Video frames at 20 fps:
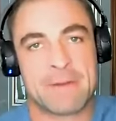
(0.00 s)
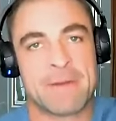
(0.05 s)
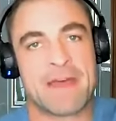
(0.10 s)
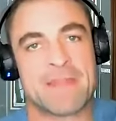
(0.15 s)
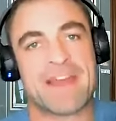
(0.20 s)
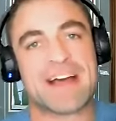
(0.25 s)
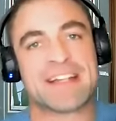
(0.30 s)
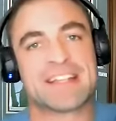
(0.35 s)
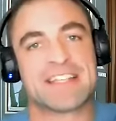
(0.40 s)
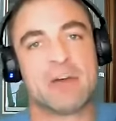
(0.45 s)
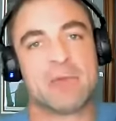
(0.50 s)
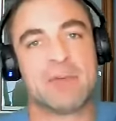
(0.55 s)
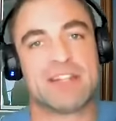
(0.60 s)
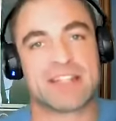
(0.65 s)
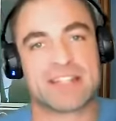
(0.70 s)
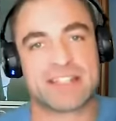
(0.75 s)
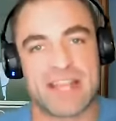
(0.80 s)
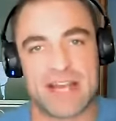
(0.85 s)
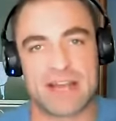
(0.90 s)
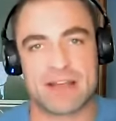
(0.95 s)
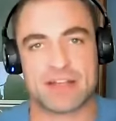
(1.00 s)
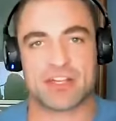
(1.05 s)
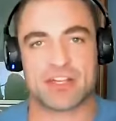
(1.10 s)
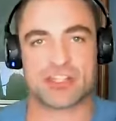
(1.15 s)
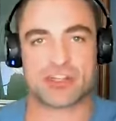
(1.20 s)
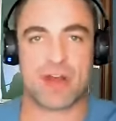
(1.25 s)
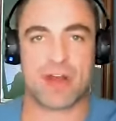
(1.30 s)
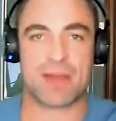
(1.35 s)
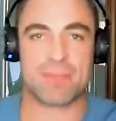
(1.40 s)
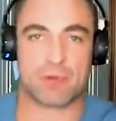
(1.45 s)
And that's how we
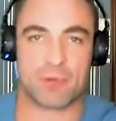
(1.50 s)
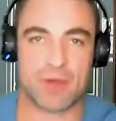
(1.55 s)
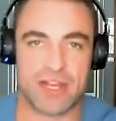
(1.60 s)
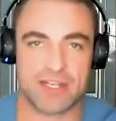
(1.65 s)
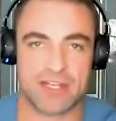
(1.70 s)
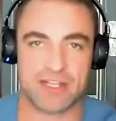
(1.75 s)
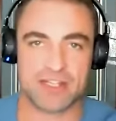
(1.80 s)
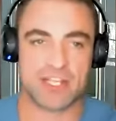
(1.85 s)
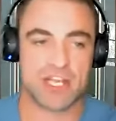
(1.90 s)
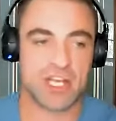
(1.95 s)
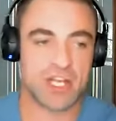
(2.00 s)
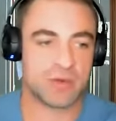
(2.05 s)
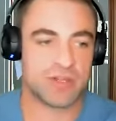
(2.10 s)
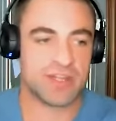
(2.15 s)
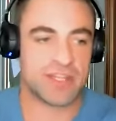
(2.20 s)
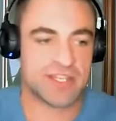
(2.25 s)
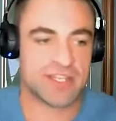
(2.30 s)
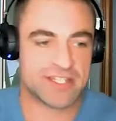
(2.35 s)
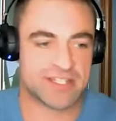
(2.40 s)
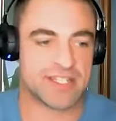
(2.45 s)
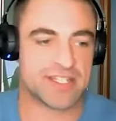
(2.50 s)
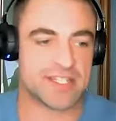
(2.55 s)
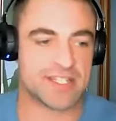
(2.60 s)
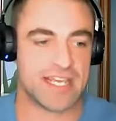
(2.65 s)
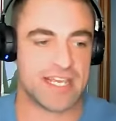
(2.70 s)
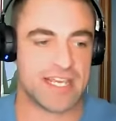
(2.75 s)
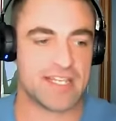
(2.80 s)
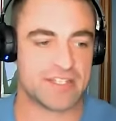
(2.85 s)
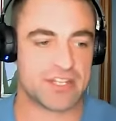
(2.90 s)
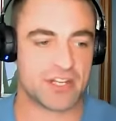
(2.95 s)
describe greatness. Within the 6
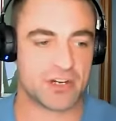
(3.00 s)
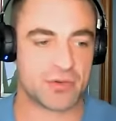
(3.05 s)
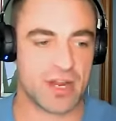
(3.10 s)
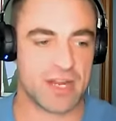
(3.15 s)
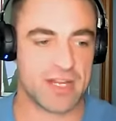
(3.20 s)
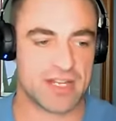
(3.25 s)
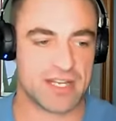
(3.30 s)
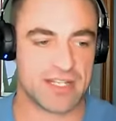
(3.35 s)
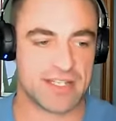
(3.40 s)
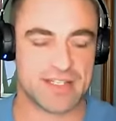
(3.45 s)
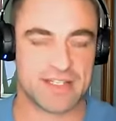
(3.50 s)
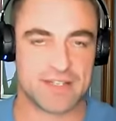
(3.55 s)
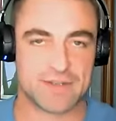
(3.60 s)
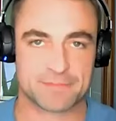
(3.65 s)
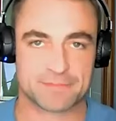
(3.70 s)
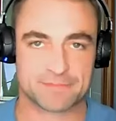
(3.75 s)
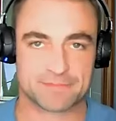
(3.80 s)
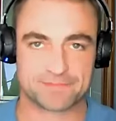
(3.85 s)
keys to greatness,